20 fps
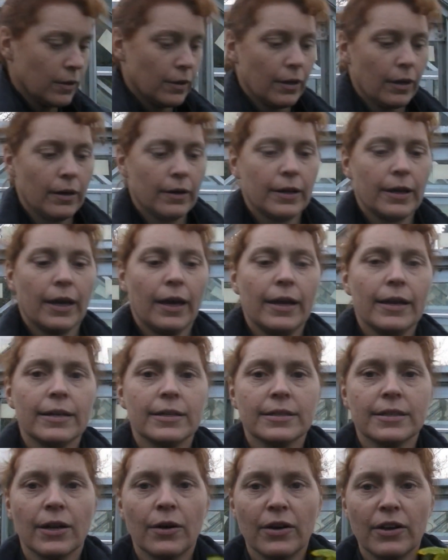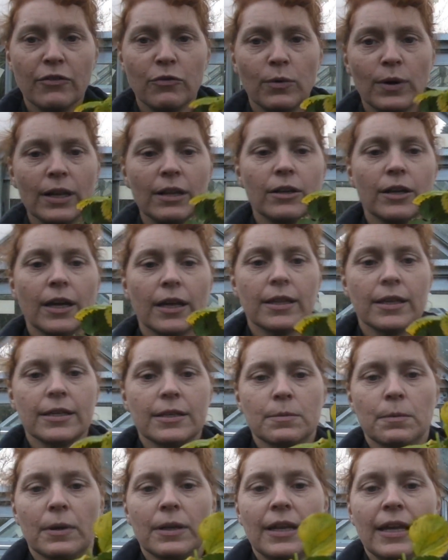Okay, so if we look at
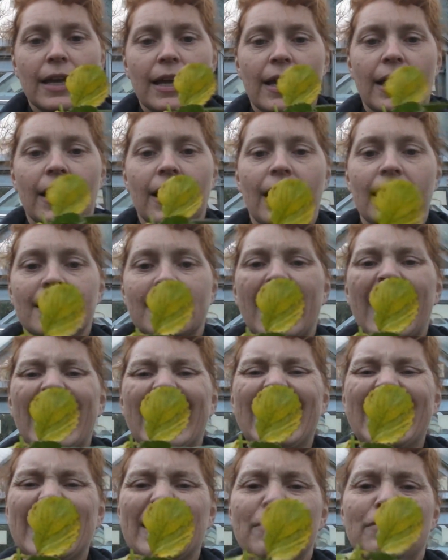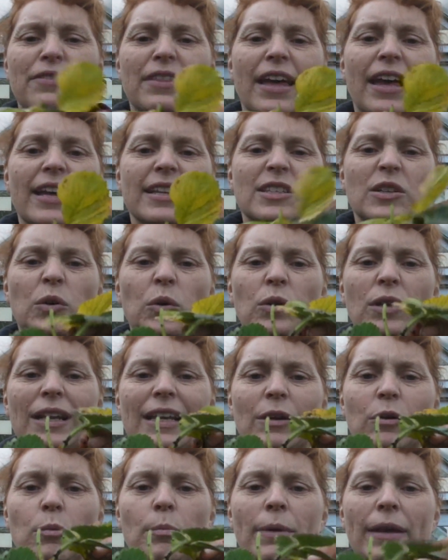this one here, that leaf there's gone a
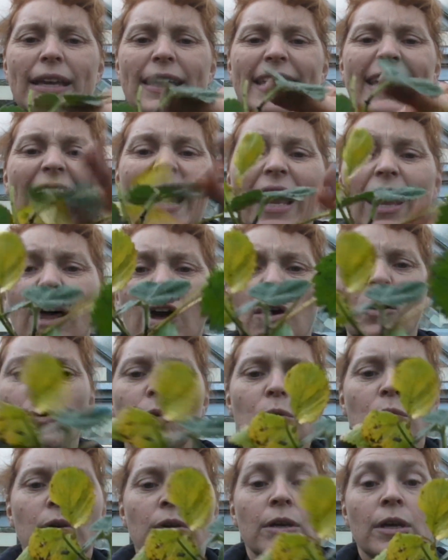little bit yellow,